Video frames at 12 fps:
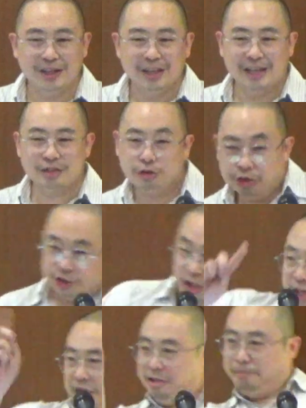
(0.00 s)
And so you're
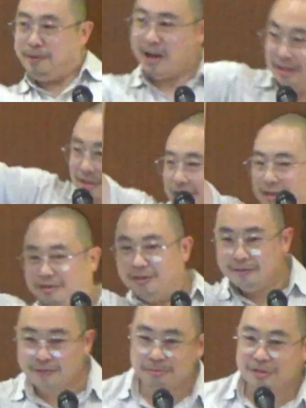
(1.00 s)
seeing the plant, you know,
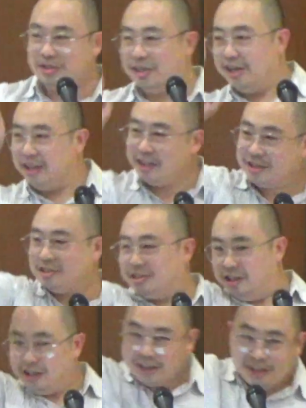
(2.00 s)
from seed, it's,
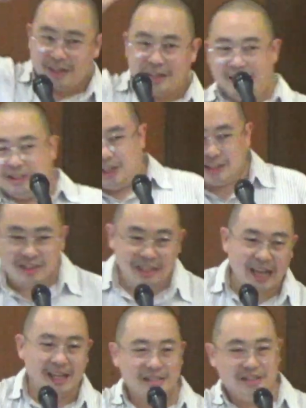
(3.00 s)
it's, it's
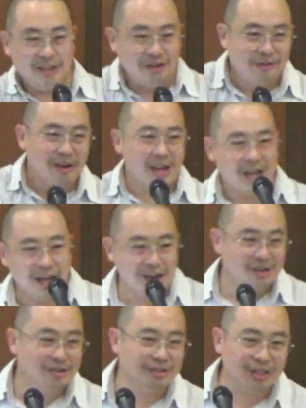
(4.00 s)
dancing
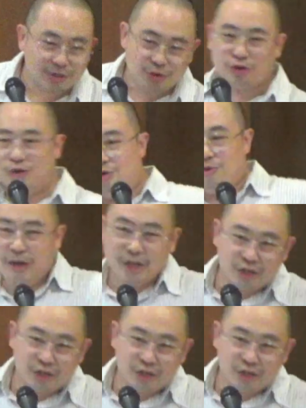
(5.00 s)
around, it's growing, it's